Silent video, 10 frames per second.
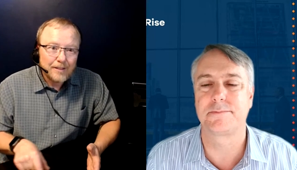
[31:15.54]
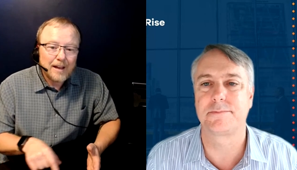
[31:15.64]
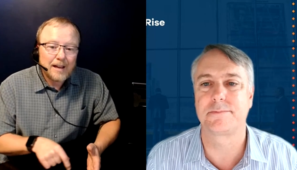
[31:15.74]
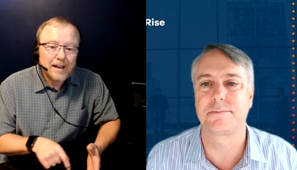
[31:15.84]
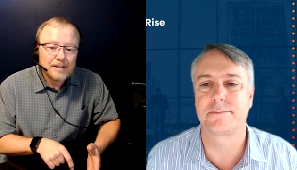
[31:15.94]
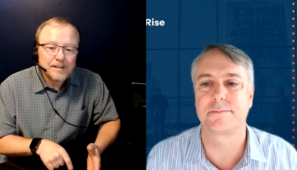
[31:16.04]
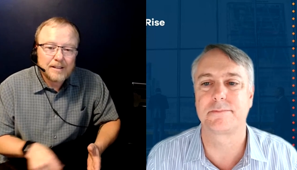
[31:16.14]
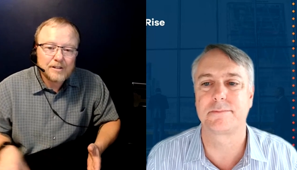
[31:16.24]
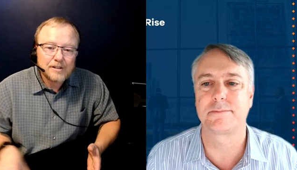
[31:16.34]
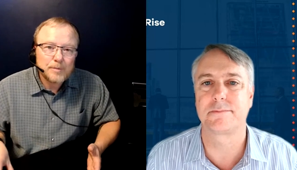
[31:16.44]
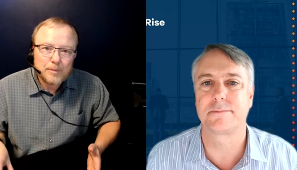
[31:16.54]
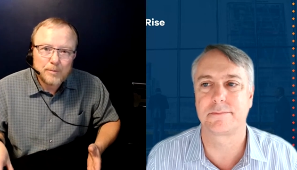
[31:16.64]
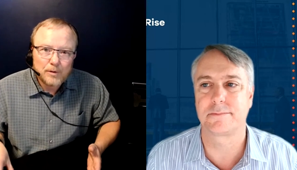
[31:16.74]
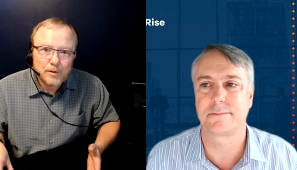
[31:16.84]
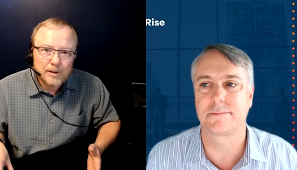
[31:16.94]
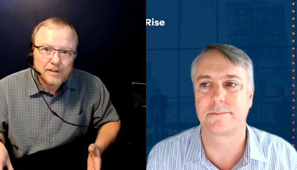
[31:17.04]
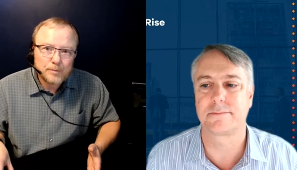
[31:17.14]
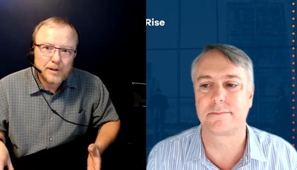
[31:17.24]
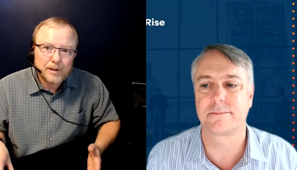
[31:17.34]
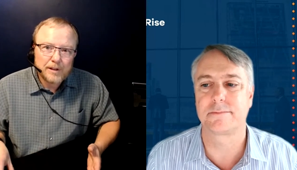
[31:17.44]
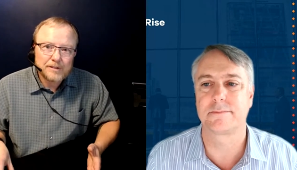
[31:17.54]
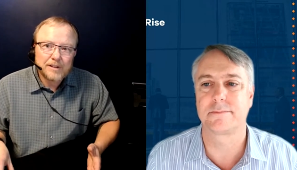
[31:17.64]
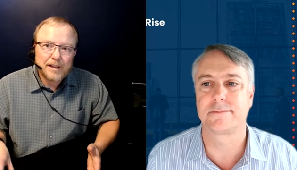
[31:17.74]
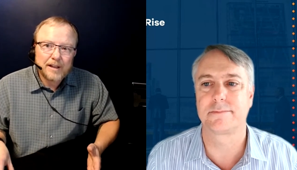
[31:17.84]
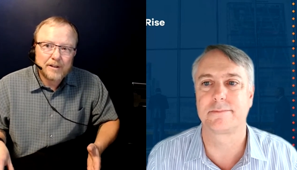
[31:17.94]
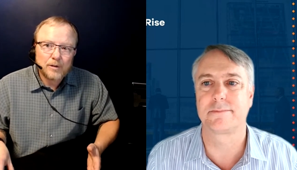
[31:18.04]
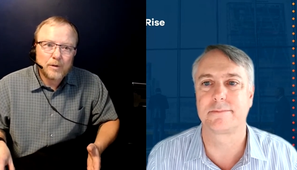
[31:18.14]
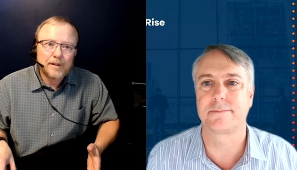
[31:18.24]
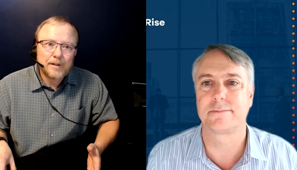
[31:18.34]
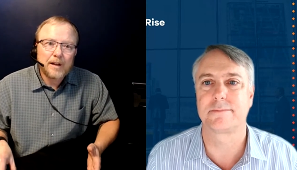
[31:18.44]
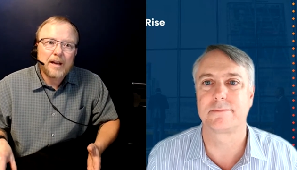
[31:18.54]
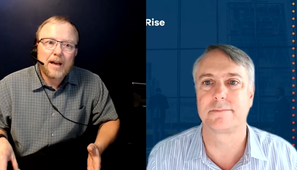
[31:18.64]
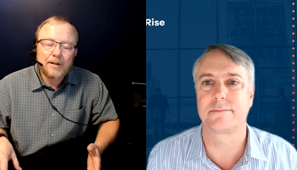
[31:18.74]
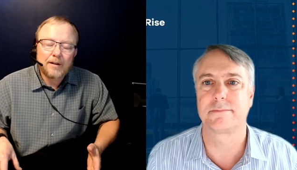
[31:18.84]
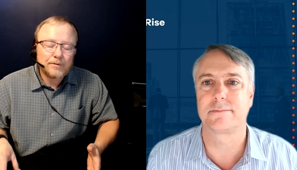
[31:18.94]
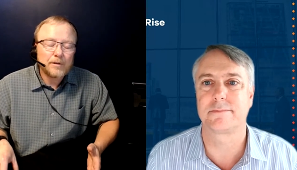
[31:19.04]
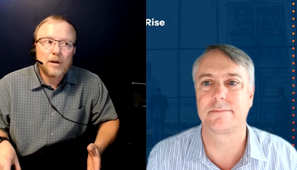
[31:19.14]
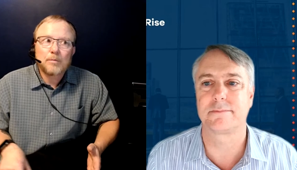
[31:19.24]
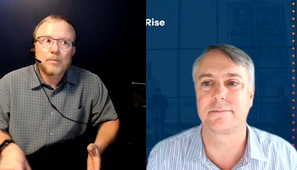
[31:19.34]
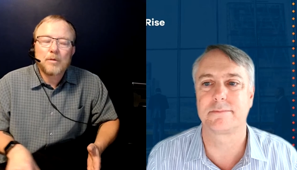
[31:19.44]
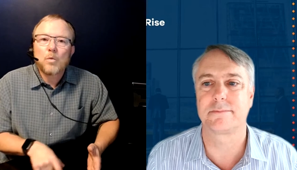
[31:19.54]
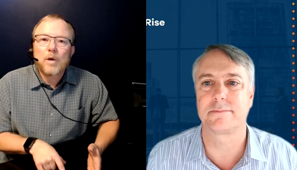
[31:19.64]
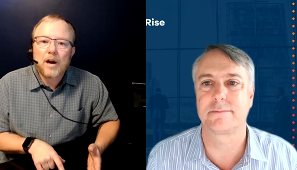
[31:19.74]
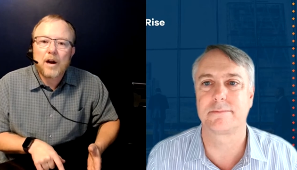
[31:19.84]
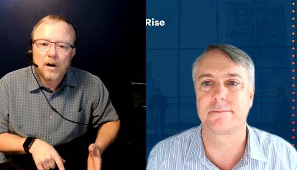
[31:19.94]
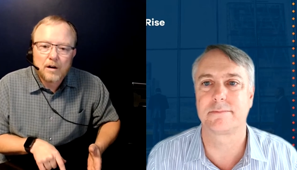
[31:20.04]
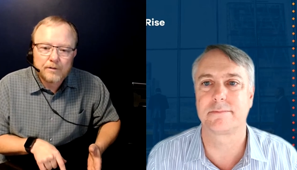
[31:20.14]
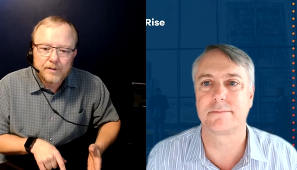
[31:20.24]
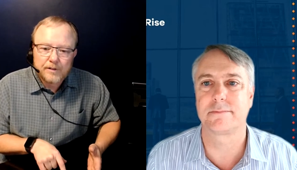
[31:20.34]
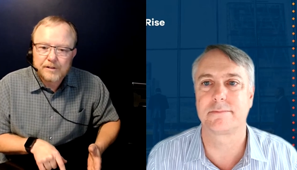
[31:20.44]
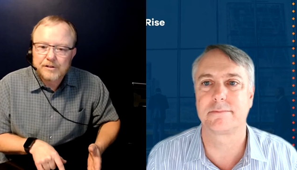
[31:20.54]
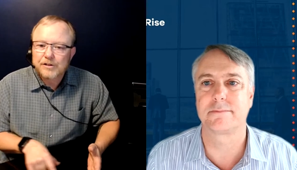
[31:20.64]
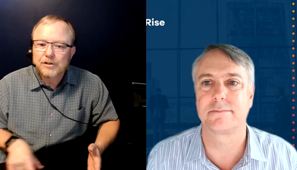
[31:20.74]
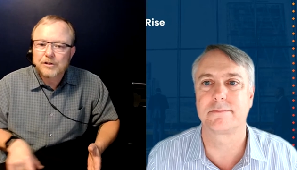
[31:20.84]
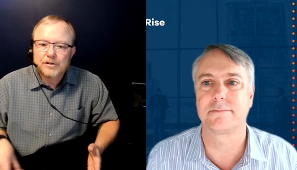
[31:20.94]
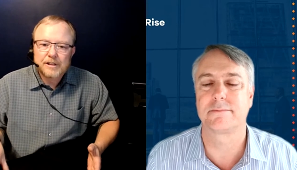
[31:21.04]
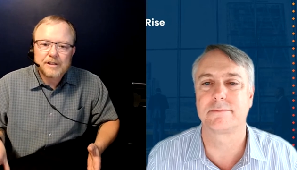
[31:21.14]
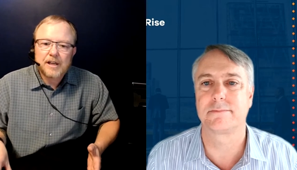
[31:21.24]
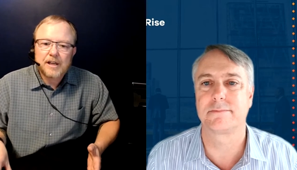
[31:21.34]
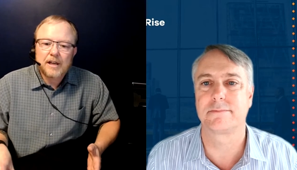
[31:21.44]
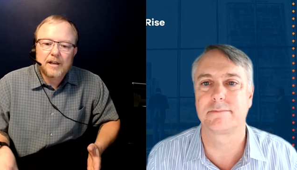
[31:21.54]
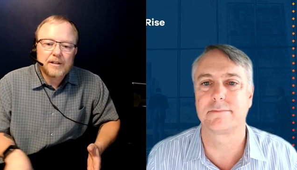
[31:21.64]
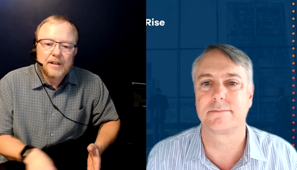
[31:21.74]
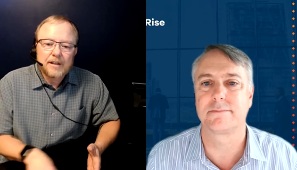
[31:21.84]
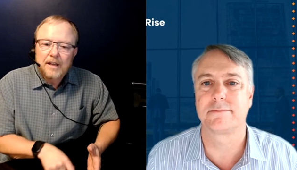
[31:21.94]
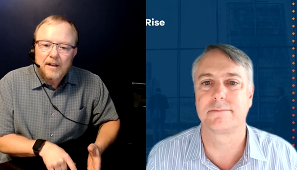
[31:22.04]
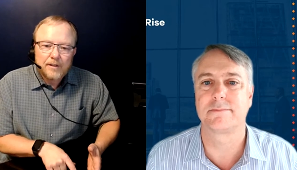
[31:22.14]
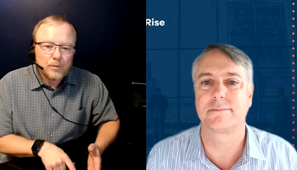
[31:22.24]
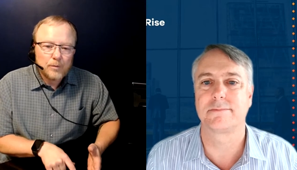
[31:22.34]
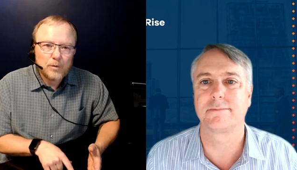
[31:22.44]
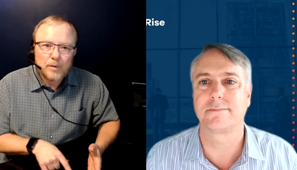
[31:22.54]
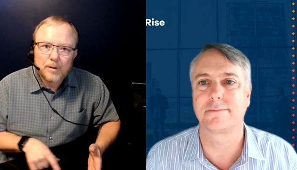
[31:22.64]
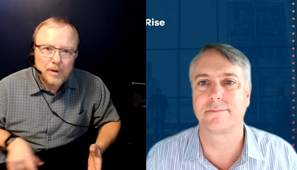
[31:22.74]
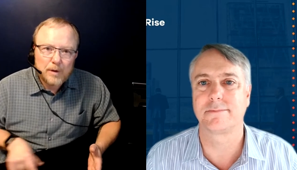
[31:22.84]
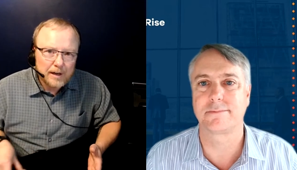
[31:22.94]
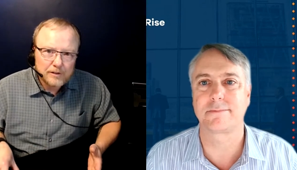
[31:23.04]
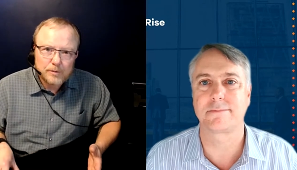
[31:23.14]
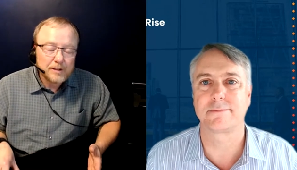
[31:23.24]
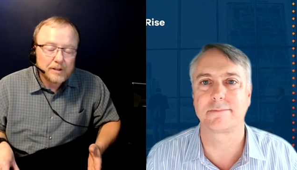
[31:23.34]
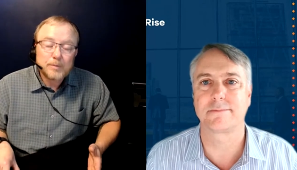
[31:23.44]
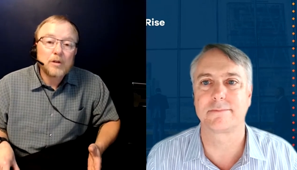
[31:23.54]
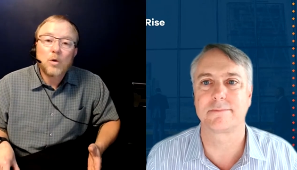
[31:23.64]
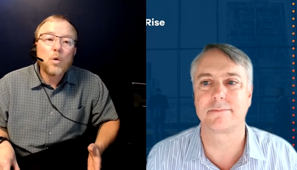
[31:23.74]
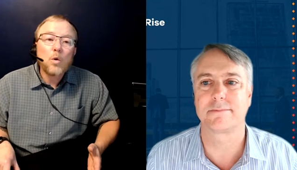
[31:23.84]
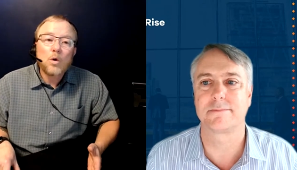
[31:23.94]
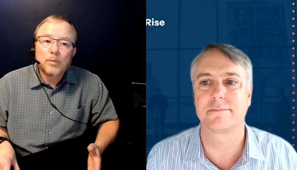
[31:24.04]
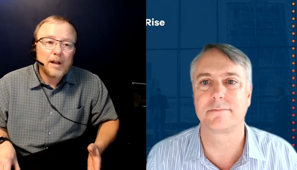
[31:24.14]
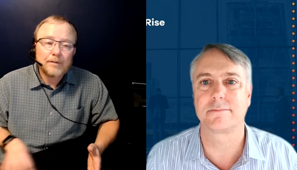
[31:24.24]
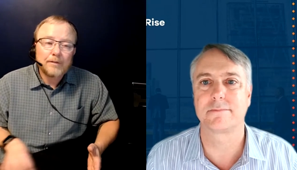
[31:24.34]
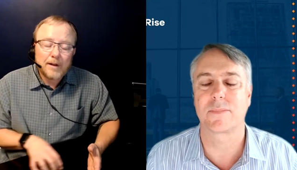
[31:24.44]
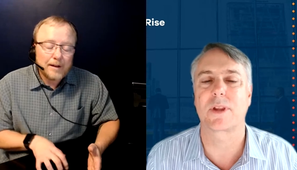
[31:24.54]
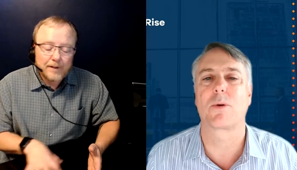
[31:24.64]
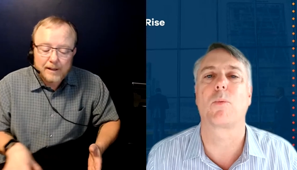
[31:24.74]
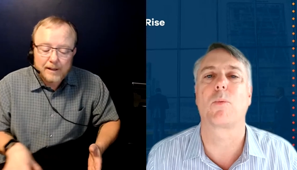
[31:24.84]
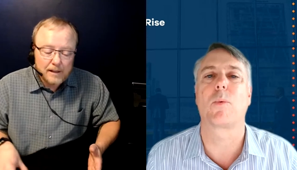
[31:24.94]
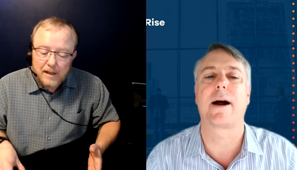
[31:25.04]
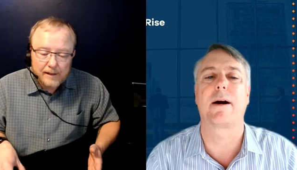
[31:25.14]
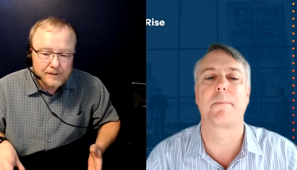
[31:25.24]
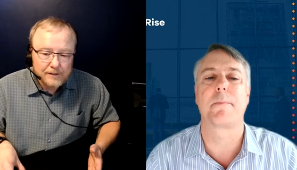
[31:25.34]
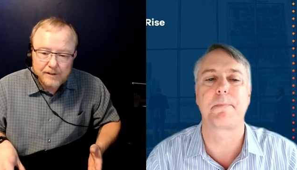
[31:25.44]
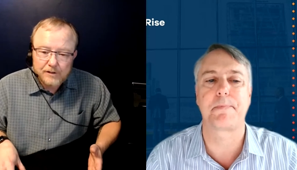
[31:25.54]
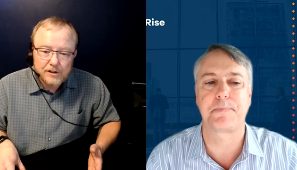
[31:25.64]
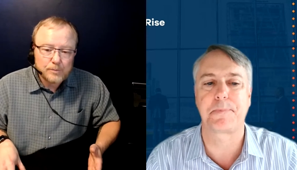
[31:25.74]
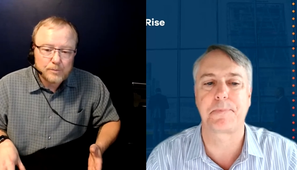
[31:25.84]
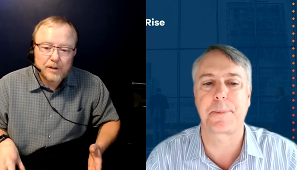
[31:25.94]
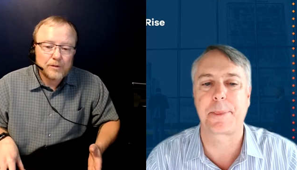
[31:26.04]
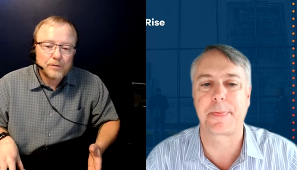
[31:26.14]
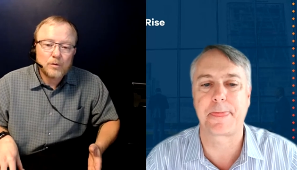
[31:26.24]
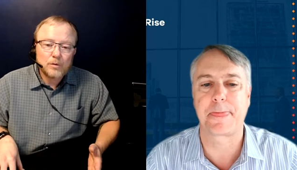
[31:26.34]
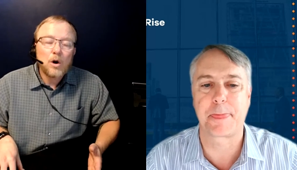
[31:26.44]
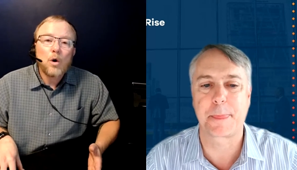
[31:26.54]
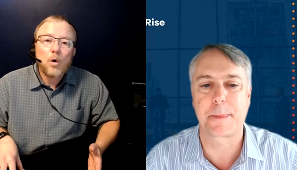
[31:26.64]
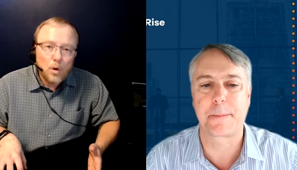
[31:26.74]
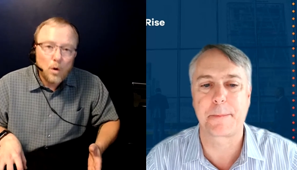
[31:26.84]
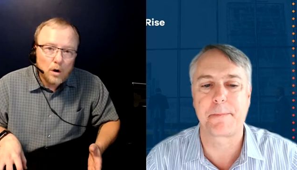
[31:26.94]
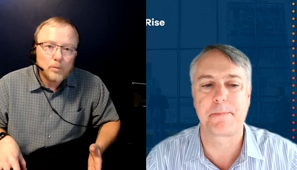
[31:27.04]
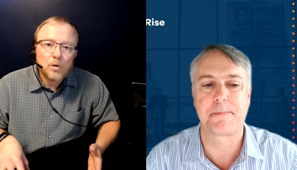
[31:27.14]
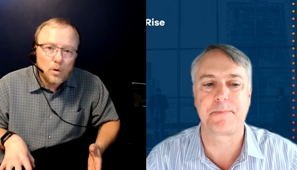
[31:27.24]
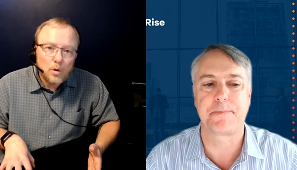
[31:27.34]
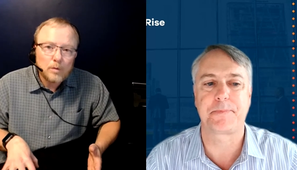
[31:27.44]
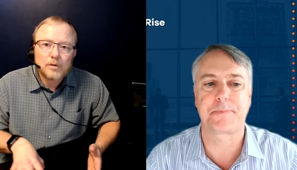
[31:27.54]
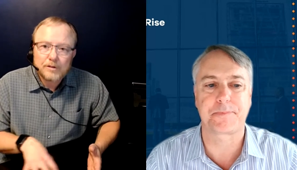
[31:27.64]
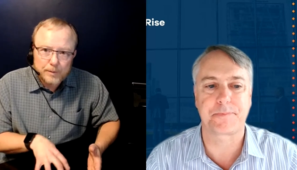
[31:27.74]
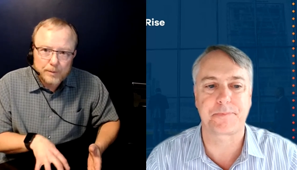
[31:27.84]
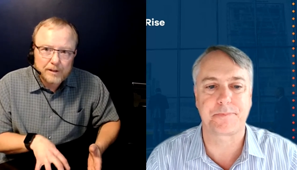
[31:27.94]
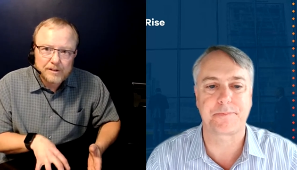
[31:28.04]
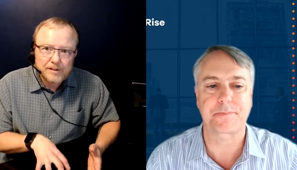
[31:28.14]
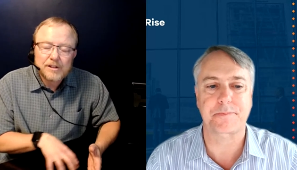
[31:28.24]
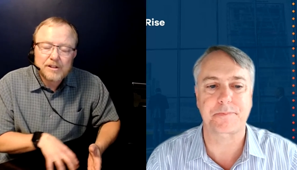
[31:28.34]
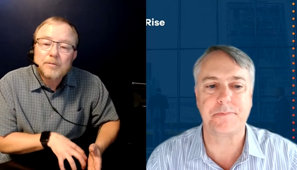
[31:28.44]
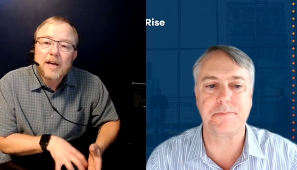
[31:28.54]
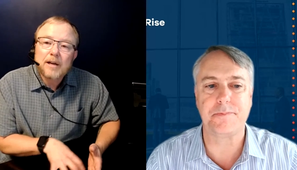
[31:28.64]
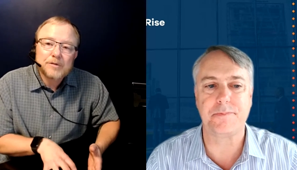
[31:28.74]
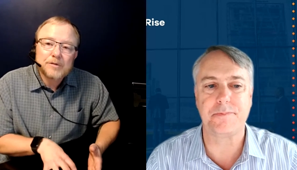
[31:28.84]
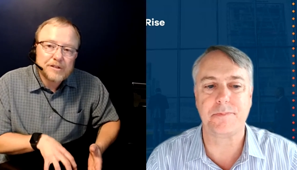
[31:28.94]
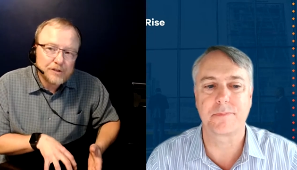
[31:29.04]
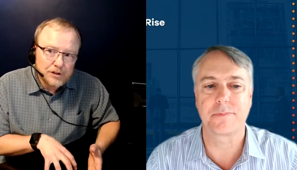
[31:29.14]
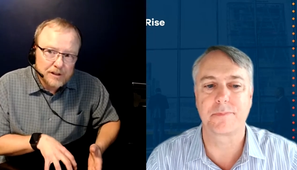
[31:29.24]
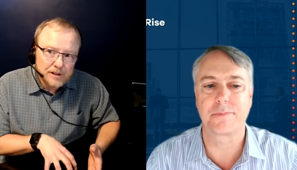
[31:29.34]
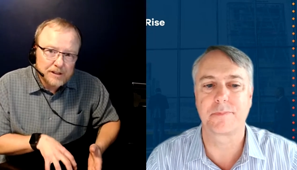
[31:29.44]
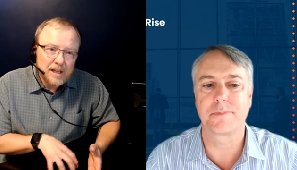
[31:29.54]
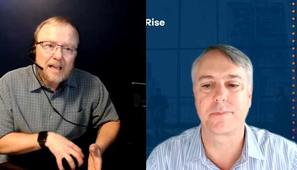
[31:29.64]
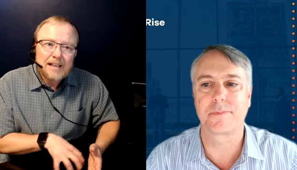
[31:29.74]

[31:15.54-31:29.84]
Speaker 1: that these people experience later when they have come aware of these surgeries and the, the way the body responds, it's been horrible. I've, I've had clients that have just been through horrible, horrible experiences. Sometimes these surgeries